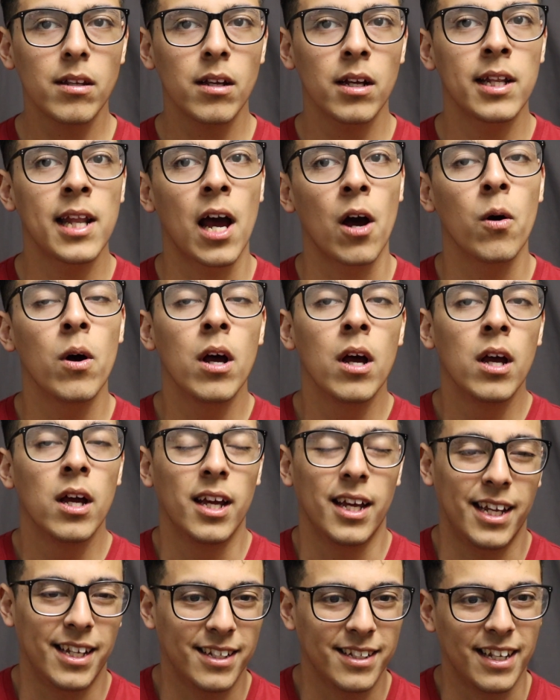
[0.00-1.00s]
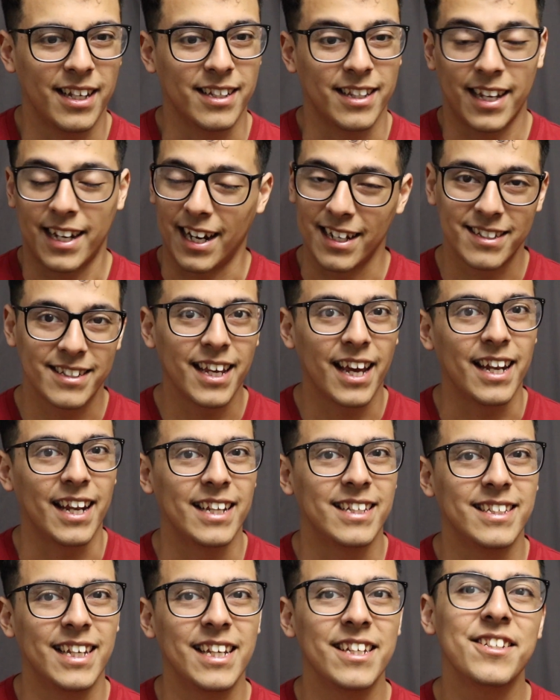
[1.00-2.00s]
Now, it like I said,
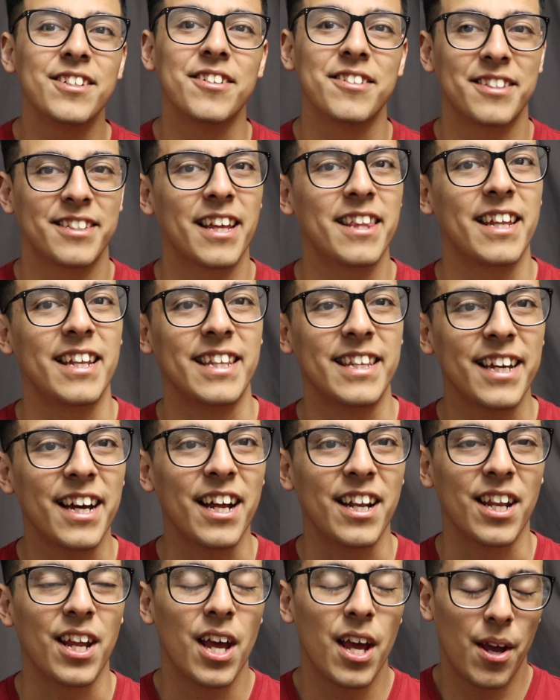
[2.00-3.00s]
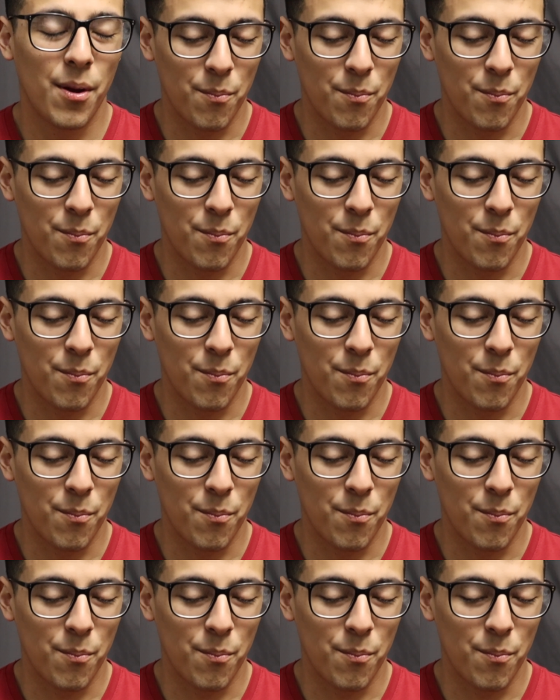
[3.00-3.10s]
it's easier said than done.